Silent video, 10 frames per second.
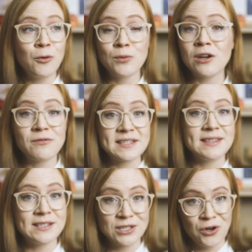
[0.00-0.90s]
We
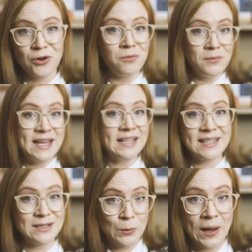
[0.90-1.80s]
obviously saw
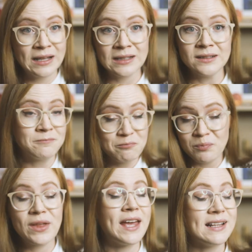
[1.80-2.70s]
it as well.
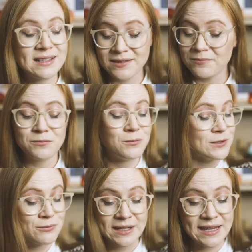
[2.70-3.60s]
It
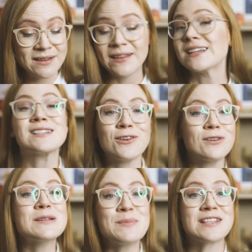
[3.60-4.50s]
was really like
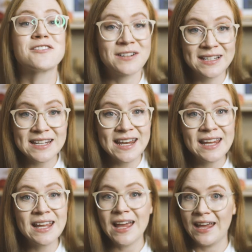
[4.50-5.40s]
solid piece of
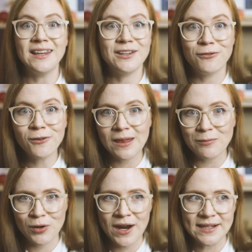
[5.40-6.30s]
cleaning. And like for
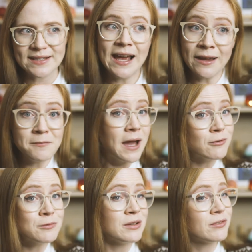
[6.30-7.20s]
that price,
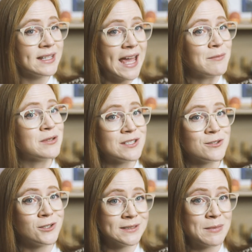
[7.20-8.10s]
I would be really happy
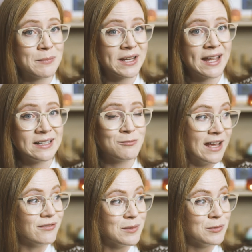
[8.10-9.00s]
to call them up again
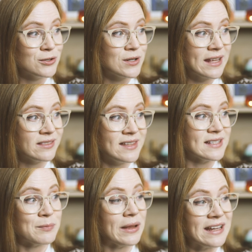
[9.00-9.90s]
and have them look at
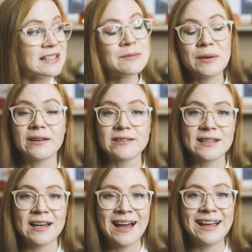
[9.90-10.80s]
this place,
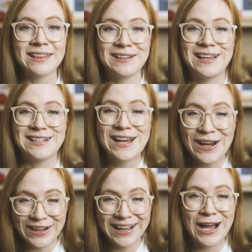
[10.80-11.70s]
because I think that
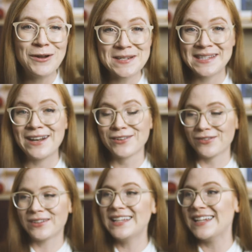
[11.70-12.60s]
our
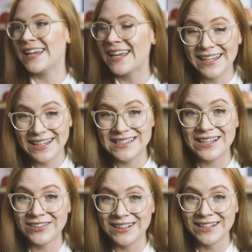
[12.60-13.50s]
standard of cleaning is
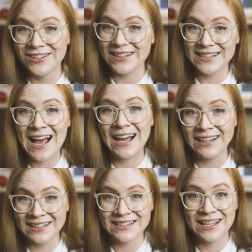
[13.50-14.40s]
definitely not as
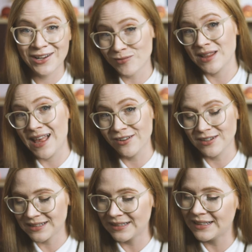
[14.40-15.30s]
high as rely on us